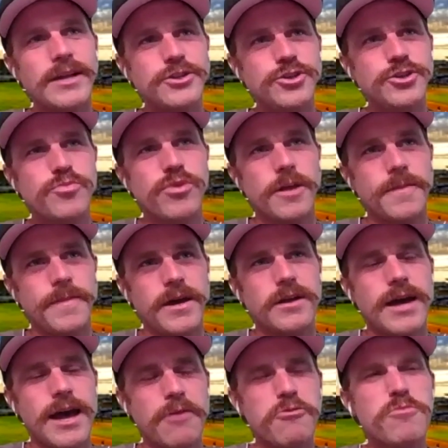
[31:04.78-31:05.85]
you brought that.
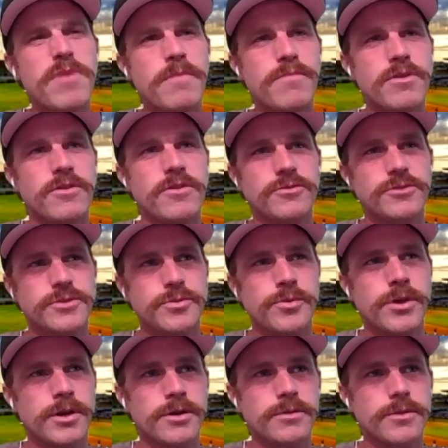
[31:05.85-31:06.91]
I remember those 3
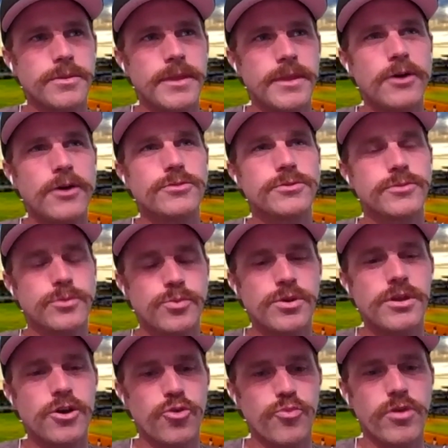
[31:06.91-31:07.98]

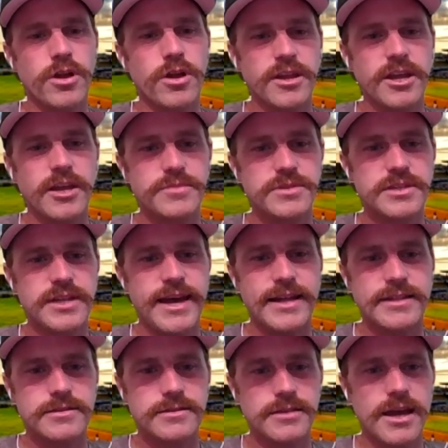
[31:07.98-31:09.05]
home run game
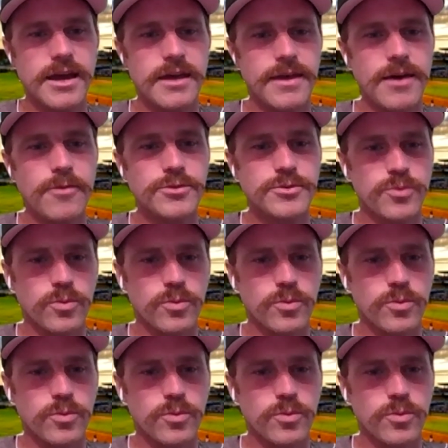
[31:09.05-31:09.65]
stats. Yeah, that was